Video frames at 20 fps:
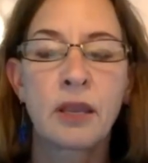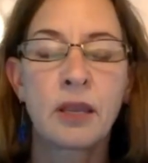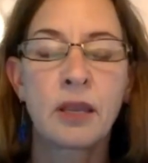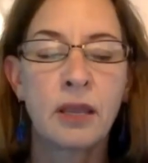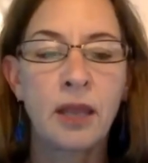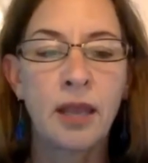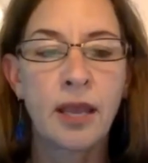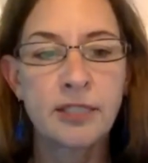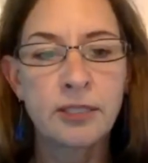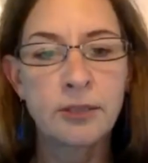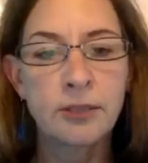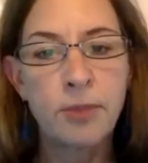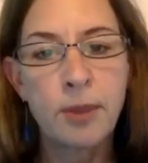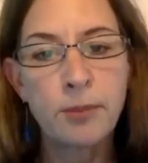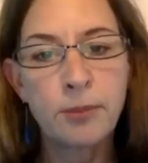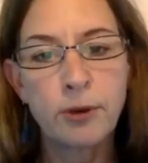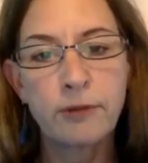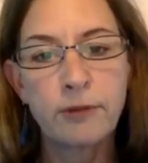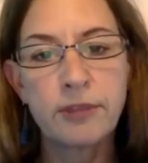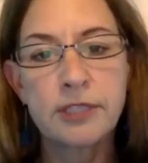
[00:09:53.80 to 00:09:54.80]
As a
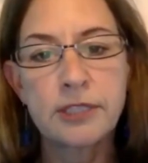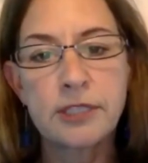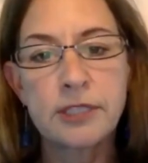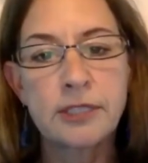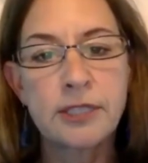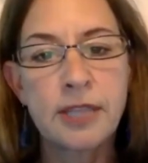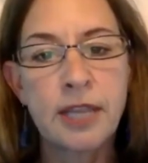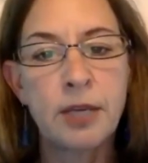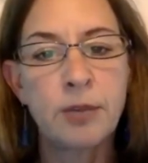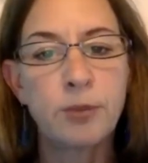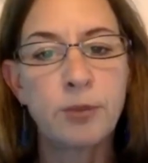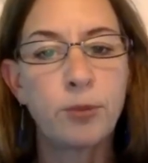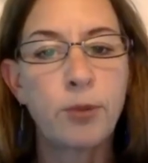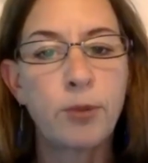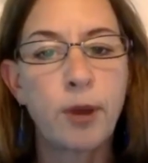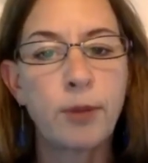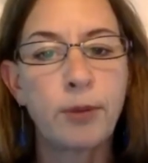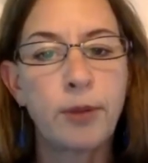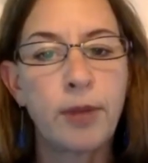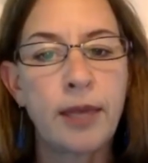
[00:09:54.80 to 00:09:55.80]
member of the Sustainable
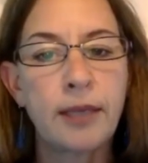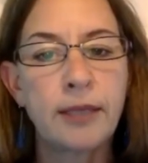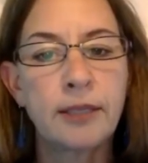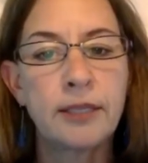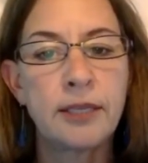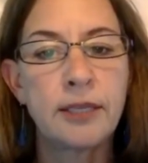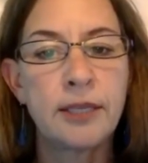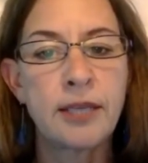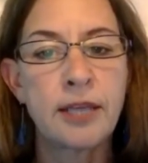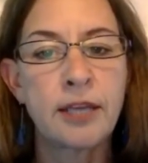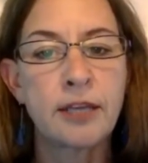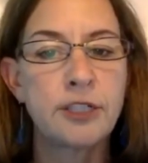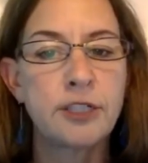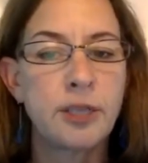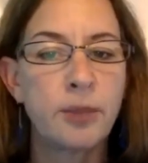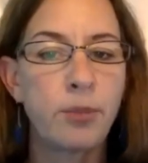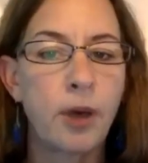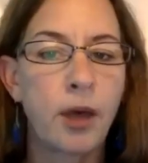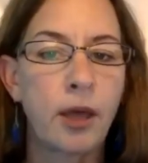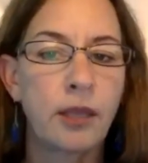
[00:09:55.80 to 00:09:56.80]
Marblehead Clean
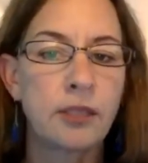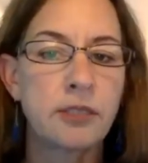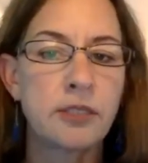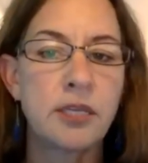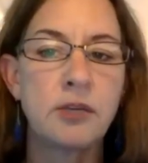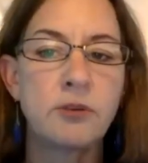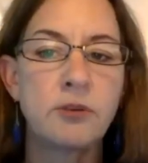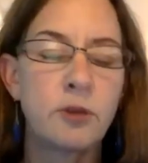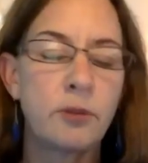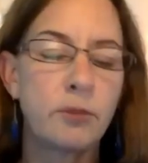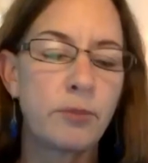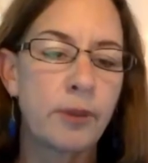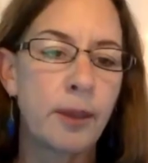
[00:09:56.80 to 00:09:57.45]
Energy Policy Group,